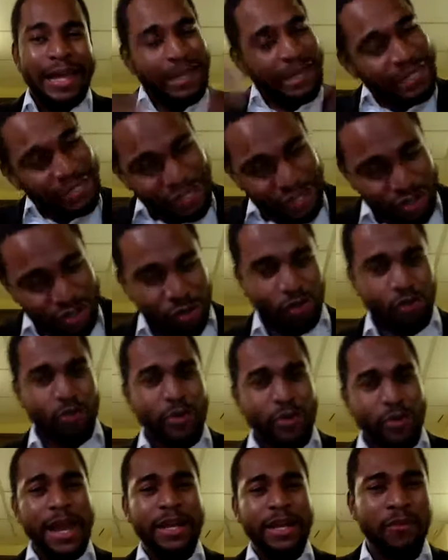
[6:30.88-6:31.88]
this is the
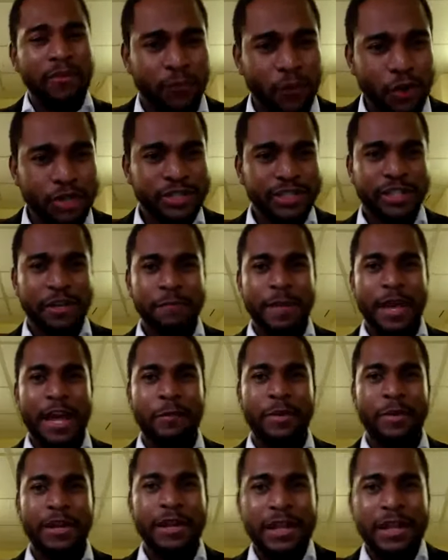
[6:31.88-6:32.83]
great and first commandment.